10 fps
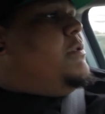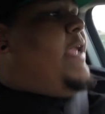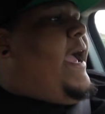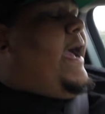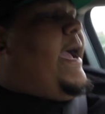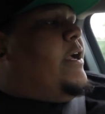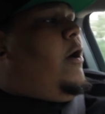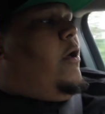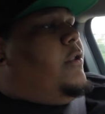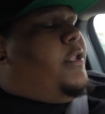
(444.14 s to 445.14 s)
Yeah, I
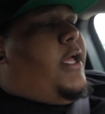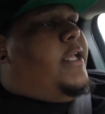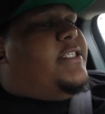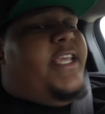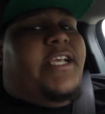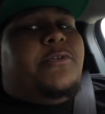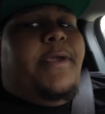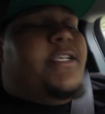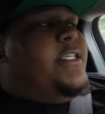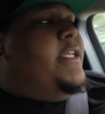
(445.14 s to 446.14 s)
called CX
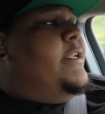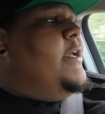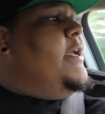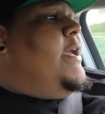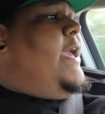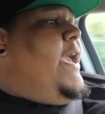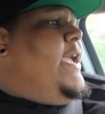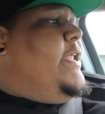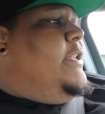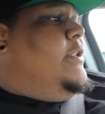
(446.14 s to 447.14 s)
Racing
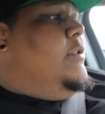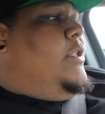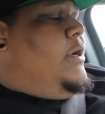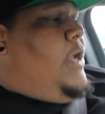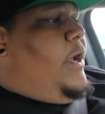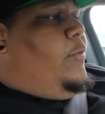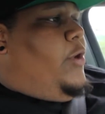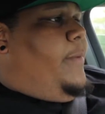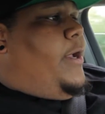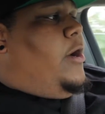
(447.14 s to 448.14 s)
and they're not
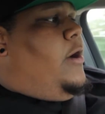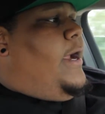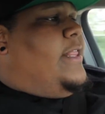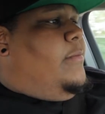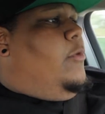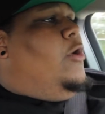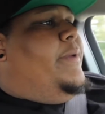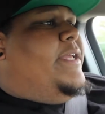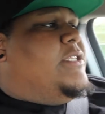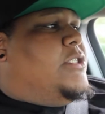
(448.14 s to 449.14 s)
working my car at the
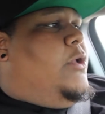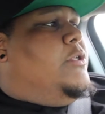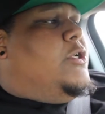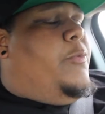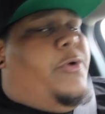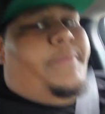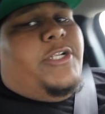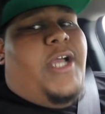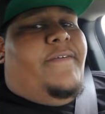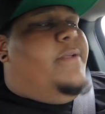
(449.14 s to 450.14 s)
moment, so there's no point in
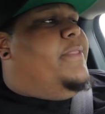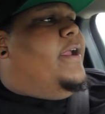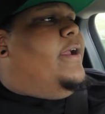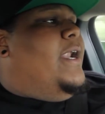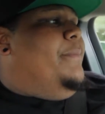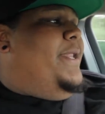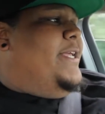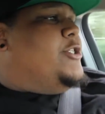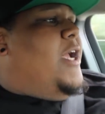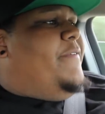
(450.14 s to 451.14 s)
me driving up there and I'm gonna
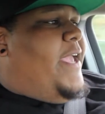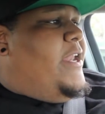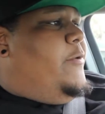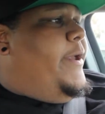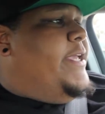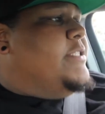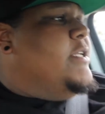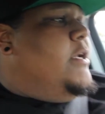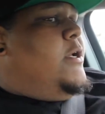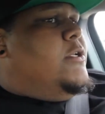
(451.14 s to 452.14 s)
hit traffic
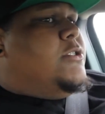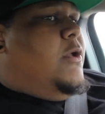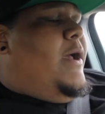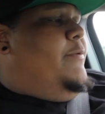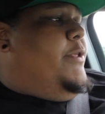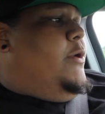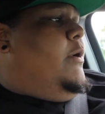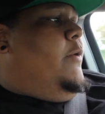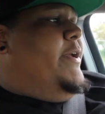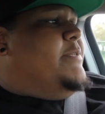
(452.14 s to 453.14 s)
anyways, so I really don't
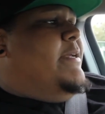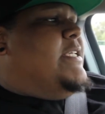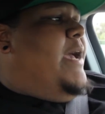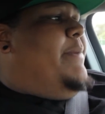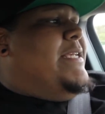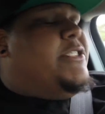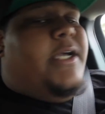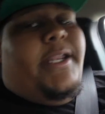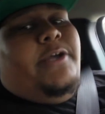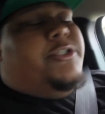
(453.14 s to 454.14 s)
want to waste my time and I
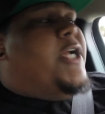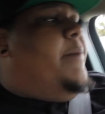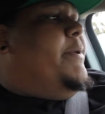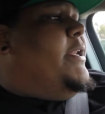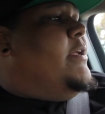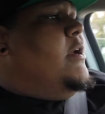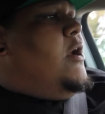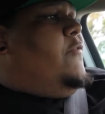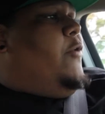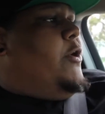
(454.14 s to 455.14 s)
still got to go shopping
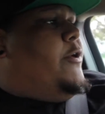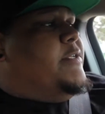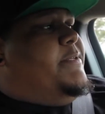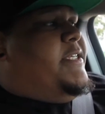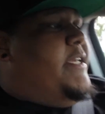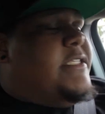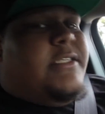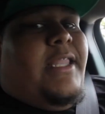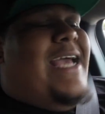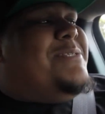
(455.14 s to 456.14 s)
for Christmas
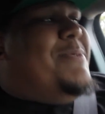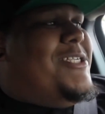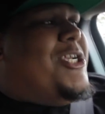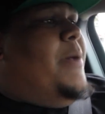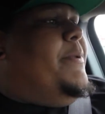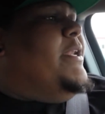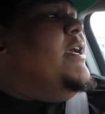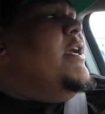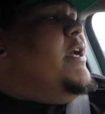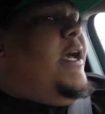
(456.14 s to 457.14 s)
gifts, last minute shopping.
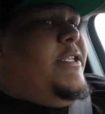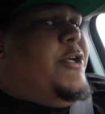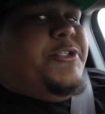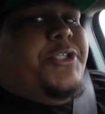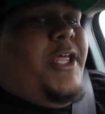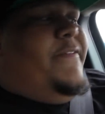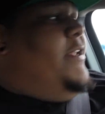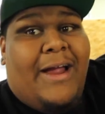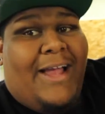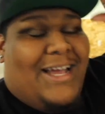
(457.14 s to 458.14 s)
Don't you love
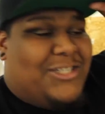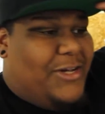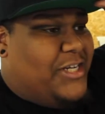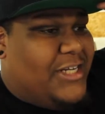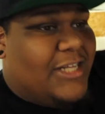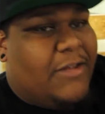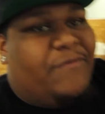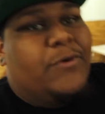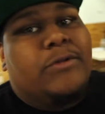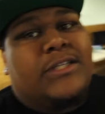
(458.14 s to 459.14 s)
right guys, so I just got to
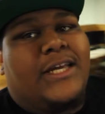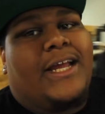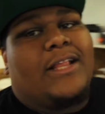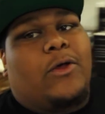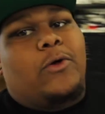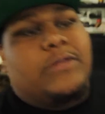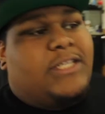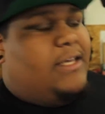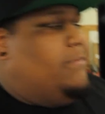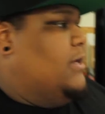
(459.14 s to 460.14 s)
Funsen, got the whole
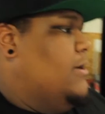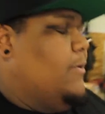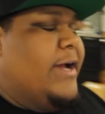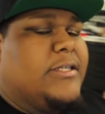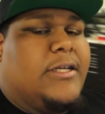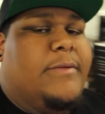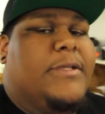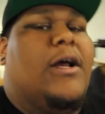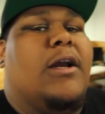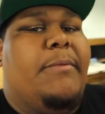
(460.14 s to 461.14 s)
team here. We're actually gonna
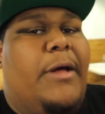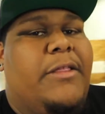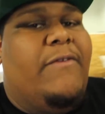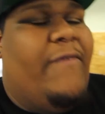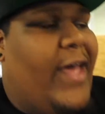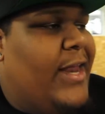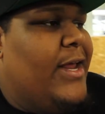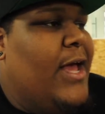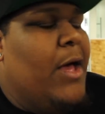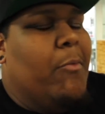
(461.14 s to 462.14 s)
be talking about the event,
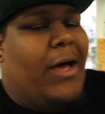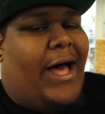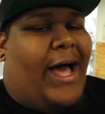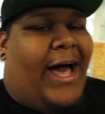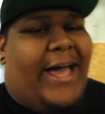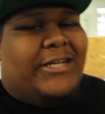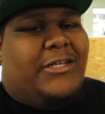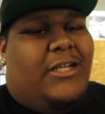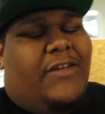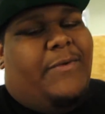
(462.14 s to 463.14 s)
but I
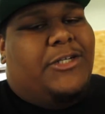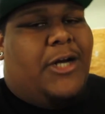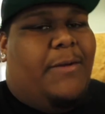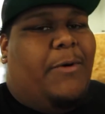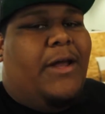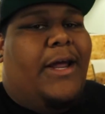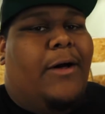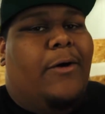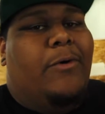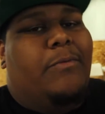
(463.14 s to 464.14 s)
actually left my tripod at
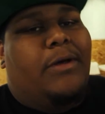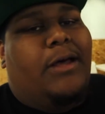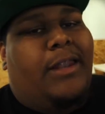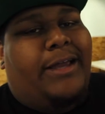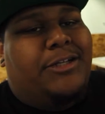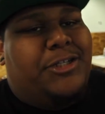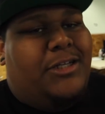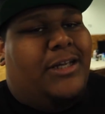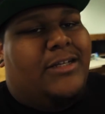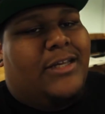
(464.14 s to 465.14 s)
home like a
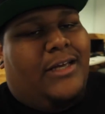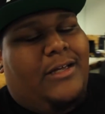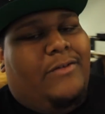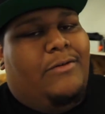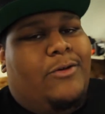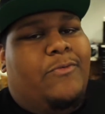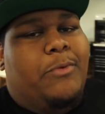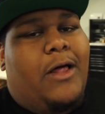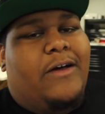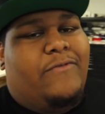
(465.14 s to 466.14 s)
genius, like a new
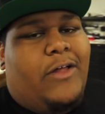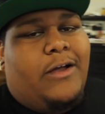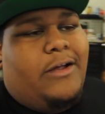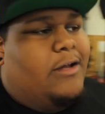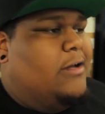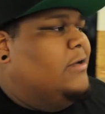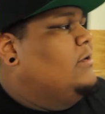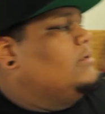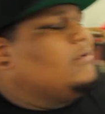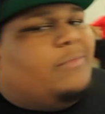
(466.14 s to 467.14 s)
vlogger.
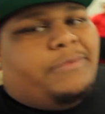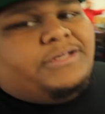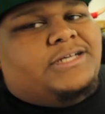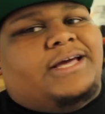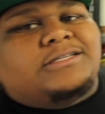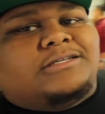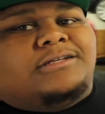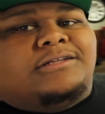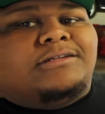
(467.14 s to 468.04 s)
Remember these guys?